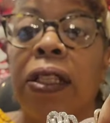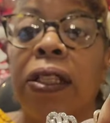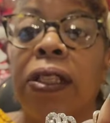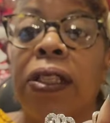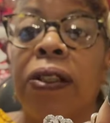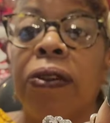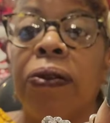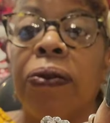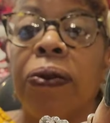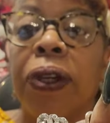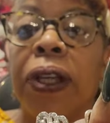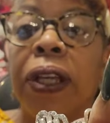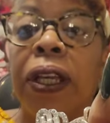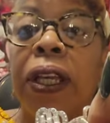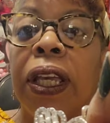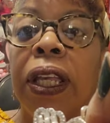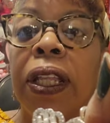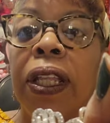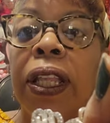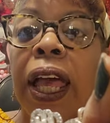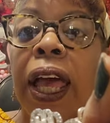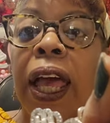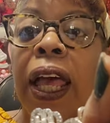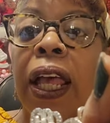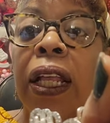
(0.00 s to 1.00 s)
Let's see if we can
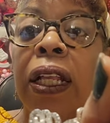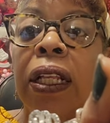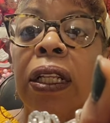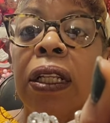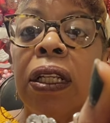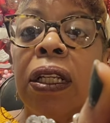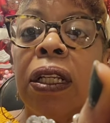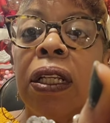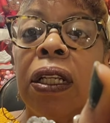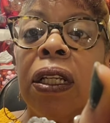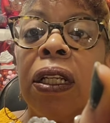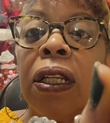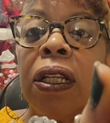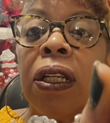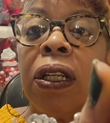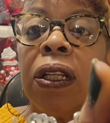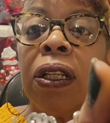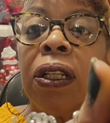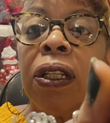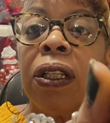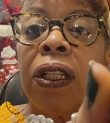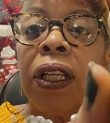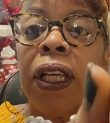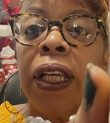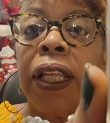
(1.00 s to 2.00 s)
get that
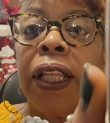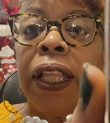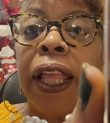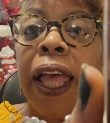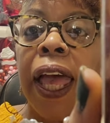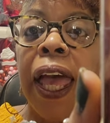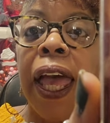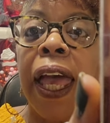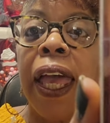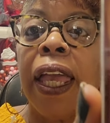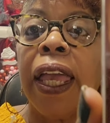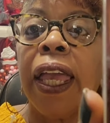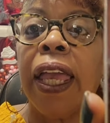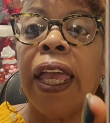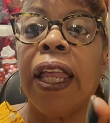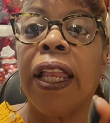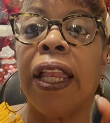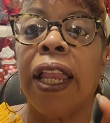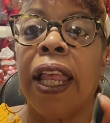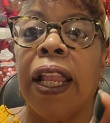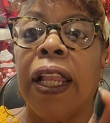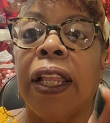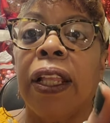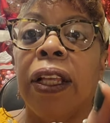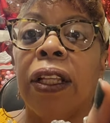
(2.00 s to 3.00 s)
like that.
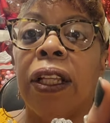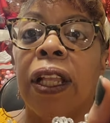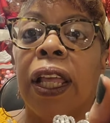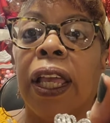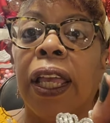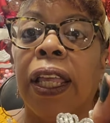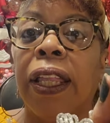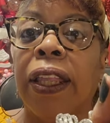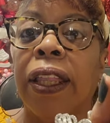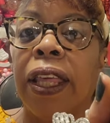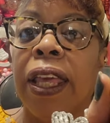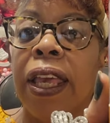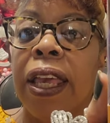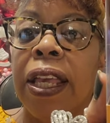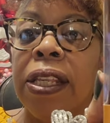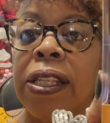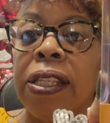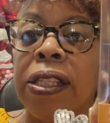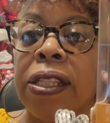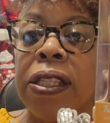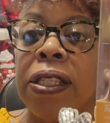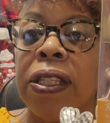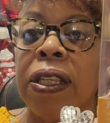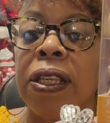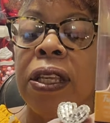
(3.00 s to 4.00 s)
And they look like
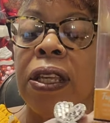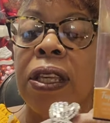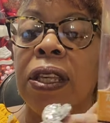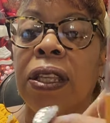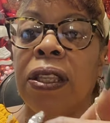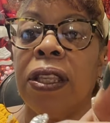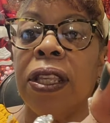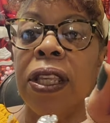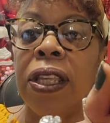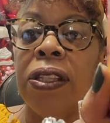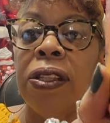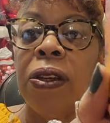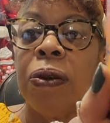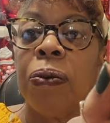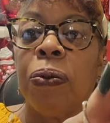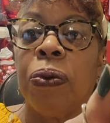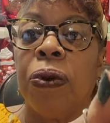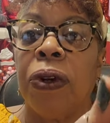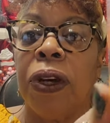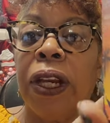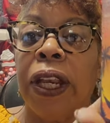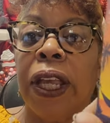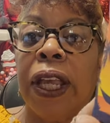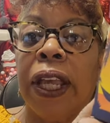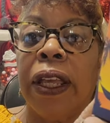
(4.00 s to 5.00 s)
this. These are
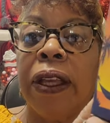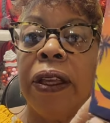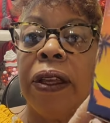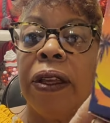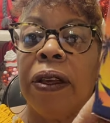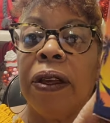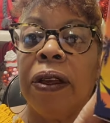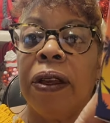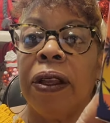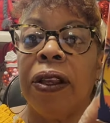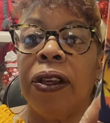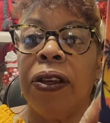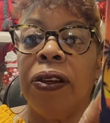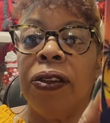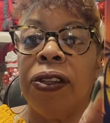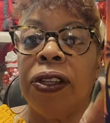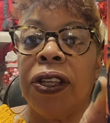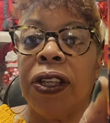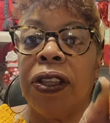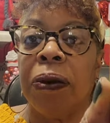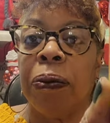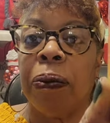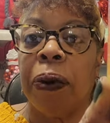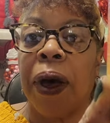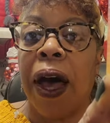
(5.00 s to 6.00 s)
pretty. And you see
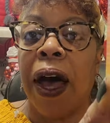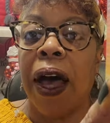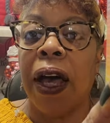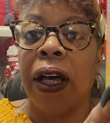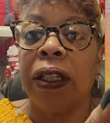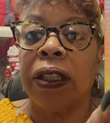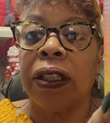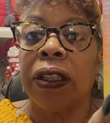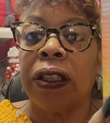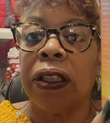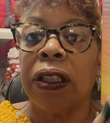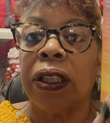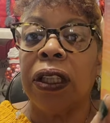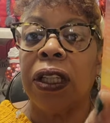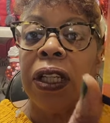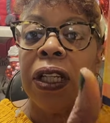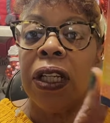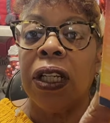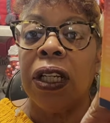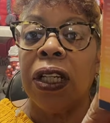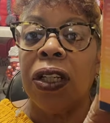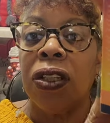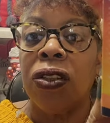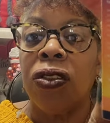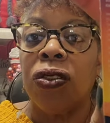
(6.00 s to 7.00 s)
the box?
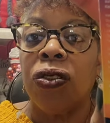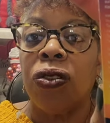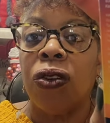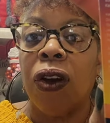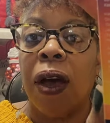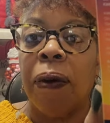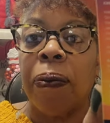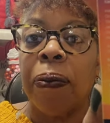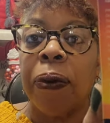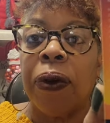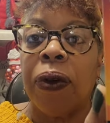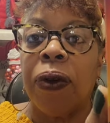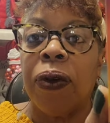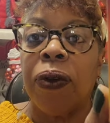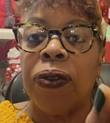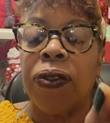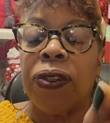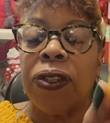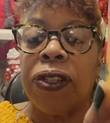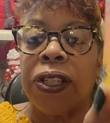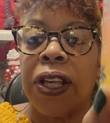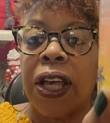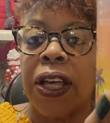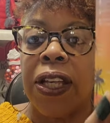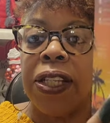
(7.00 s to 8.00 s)
tropical
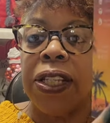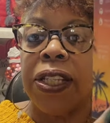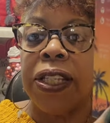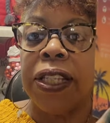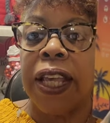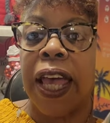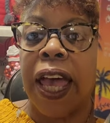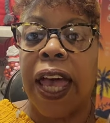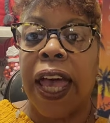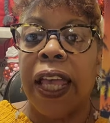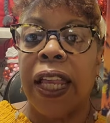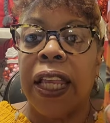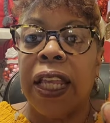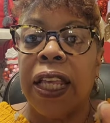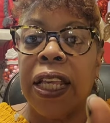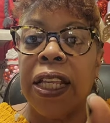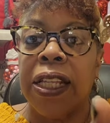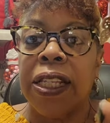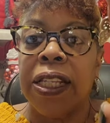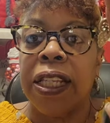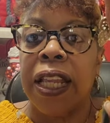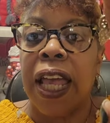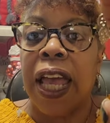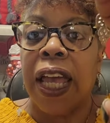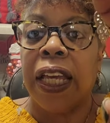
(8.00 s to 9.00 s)
sunset.
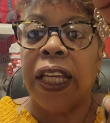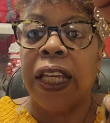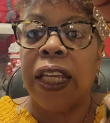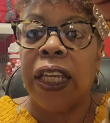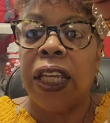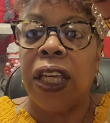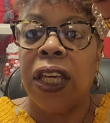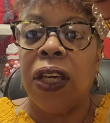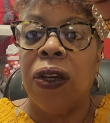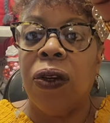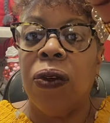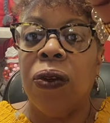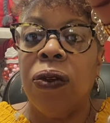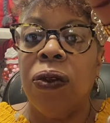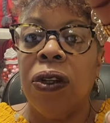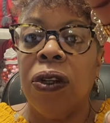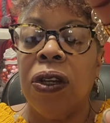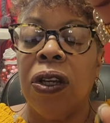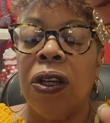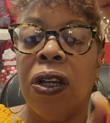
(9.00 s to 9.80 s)
Isn't that cute?